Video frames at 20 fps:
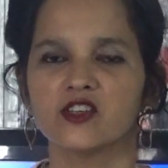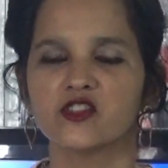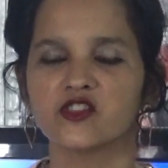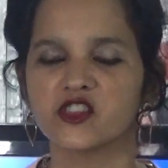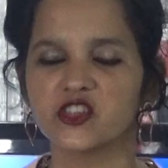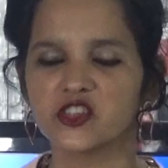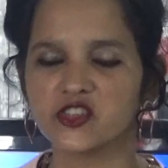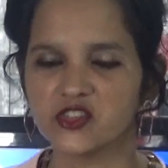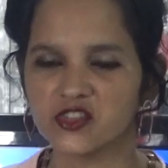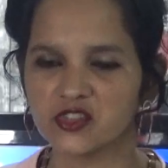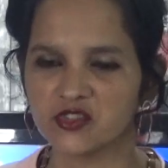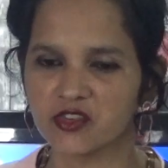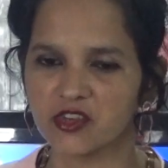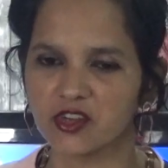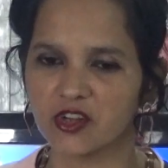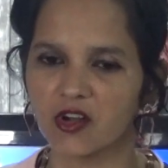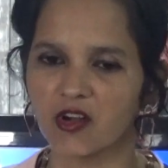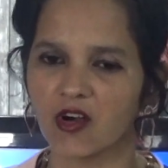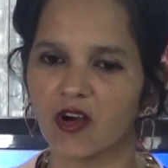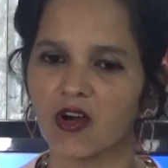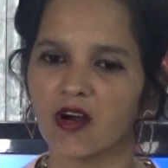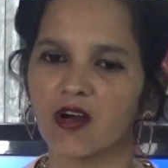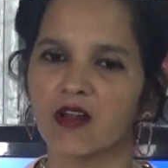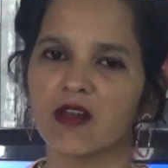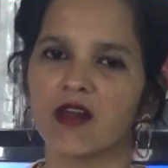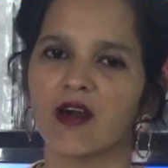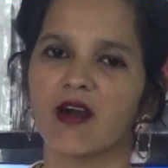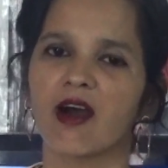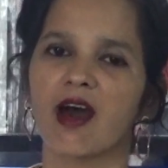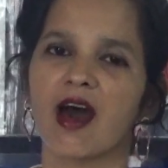Just recall
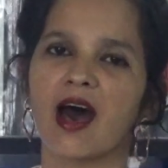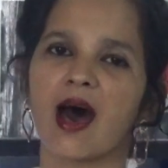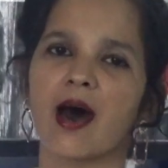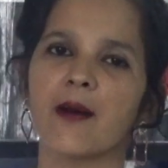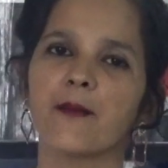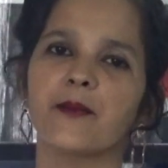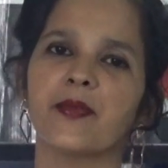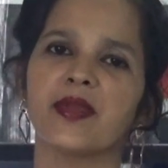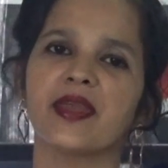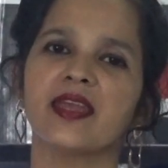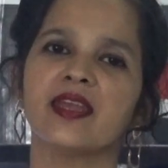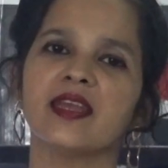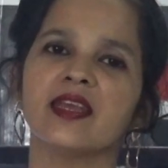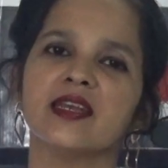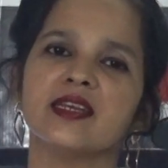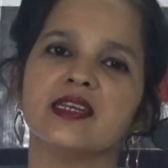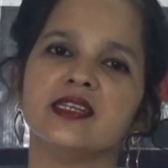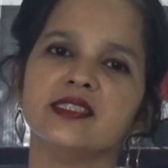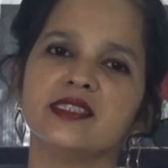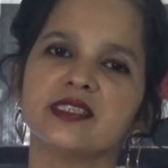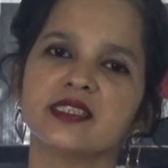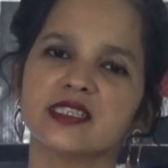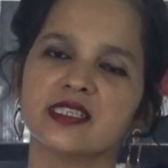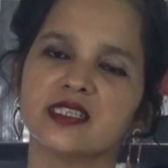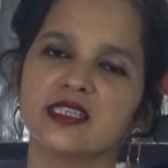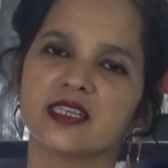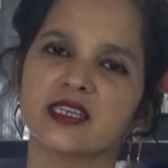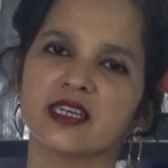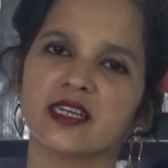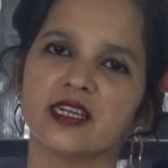a happy
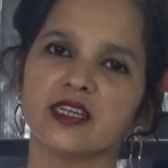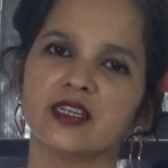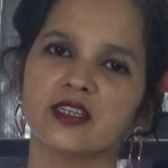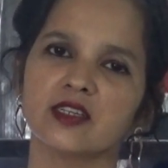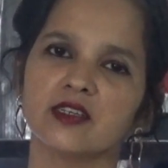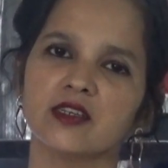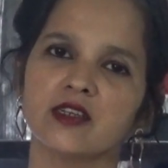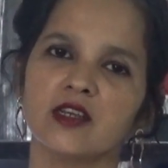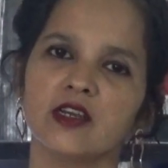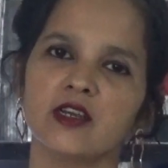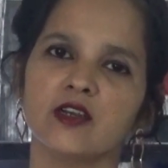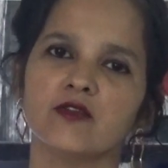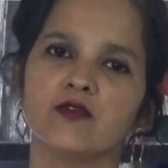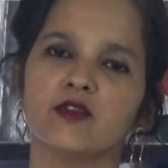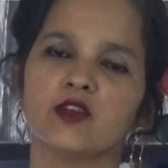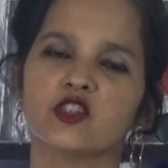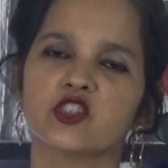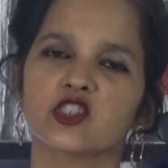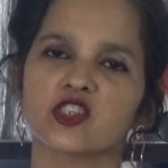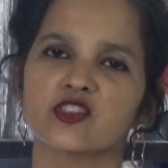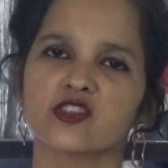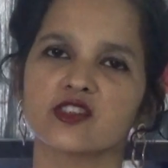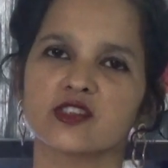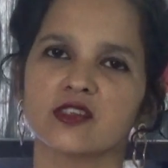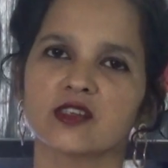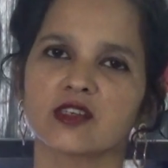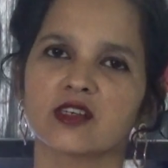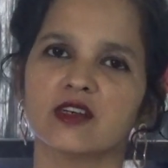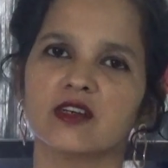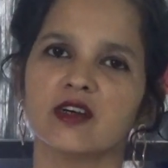incident which has
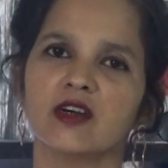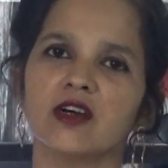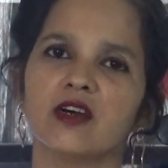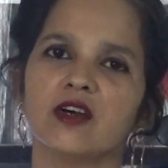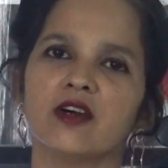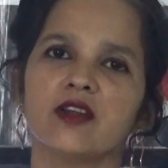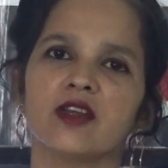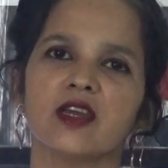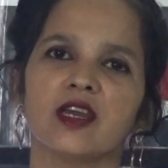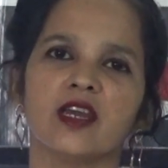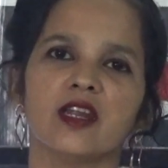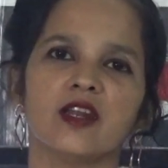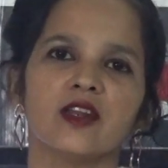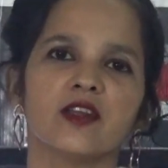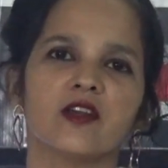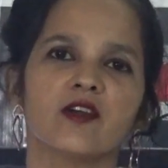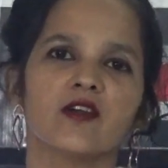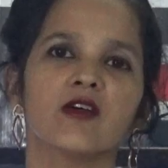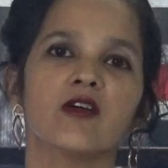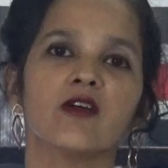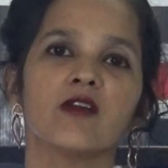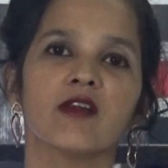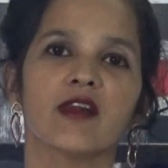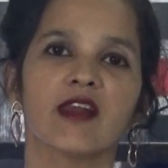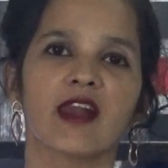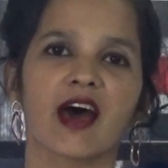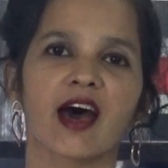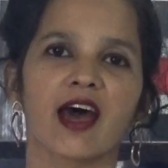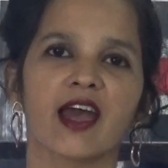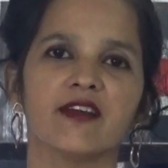occurred in your
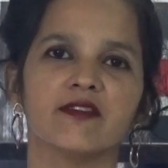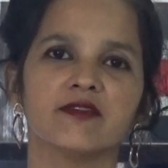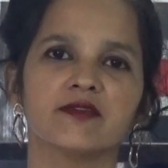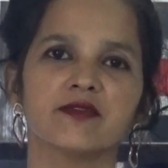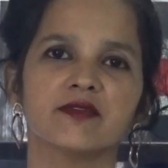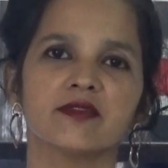life.